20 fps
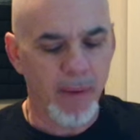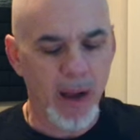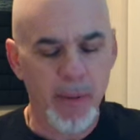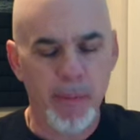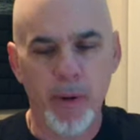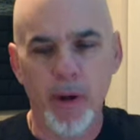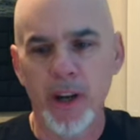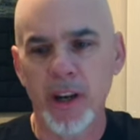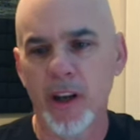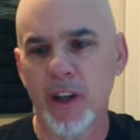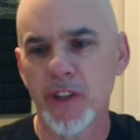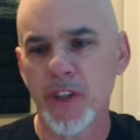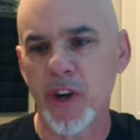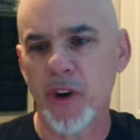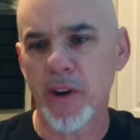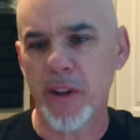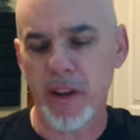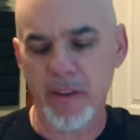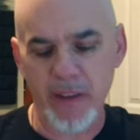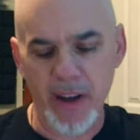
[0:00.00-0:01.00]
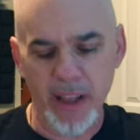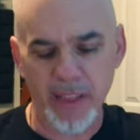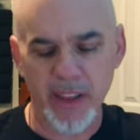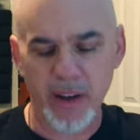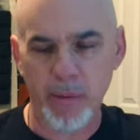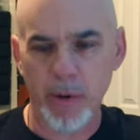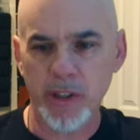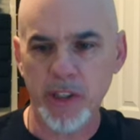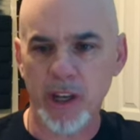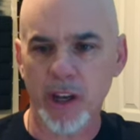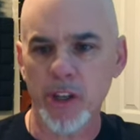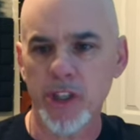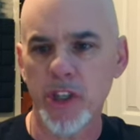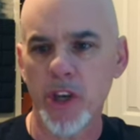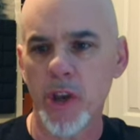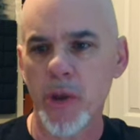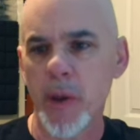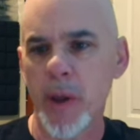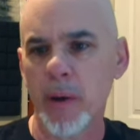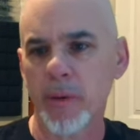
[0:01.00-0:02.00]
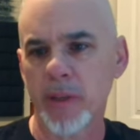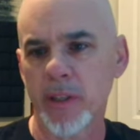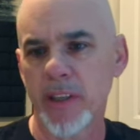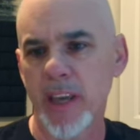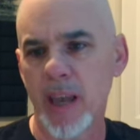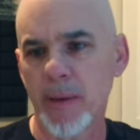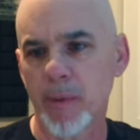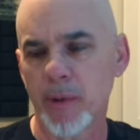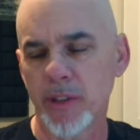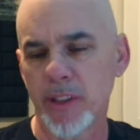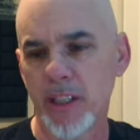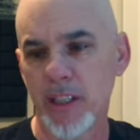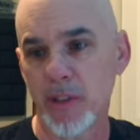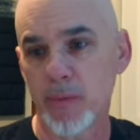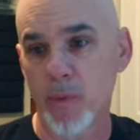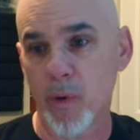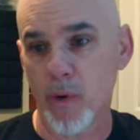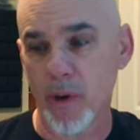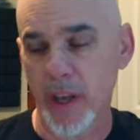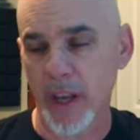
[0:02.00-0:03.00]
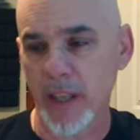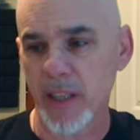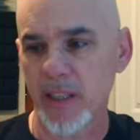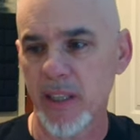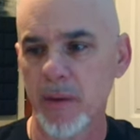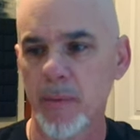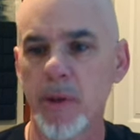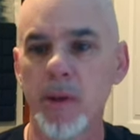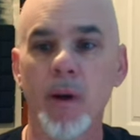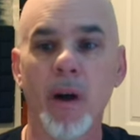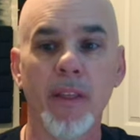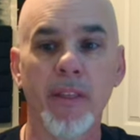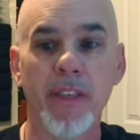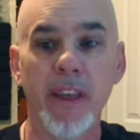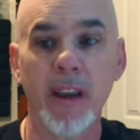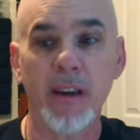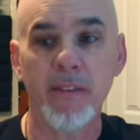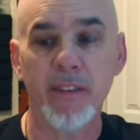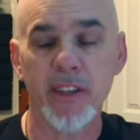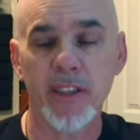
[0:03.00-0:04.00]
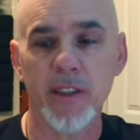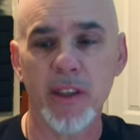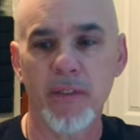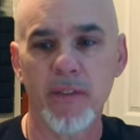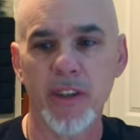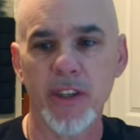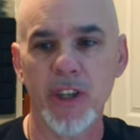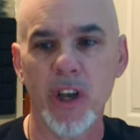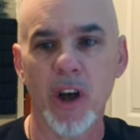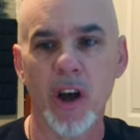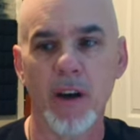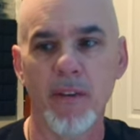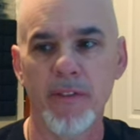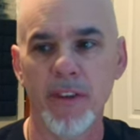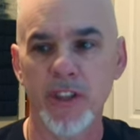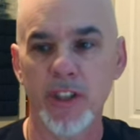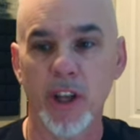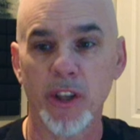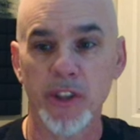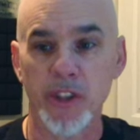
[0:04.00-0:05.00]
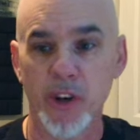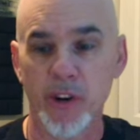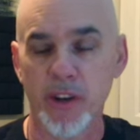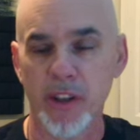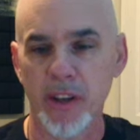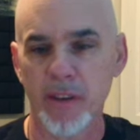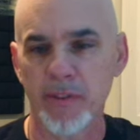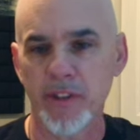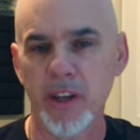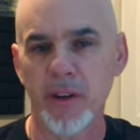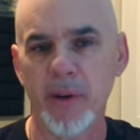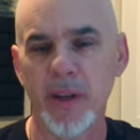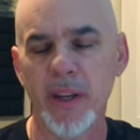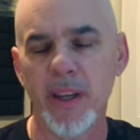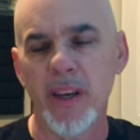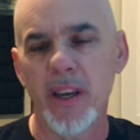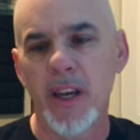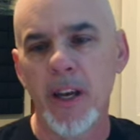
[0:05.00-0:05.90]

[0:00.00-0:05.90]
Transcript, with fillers: I put an alternative out there, which I'll show you here at the table this morning and see what you all think of this, of this, of this alternative to it.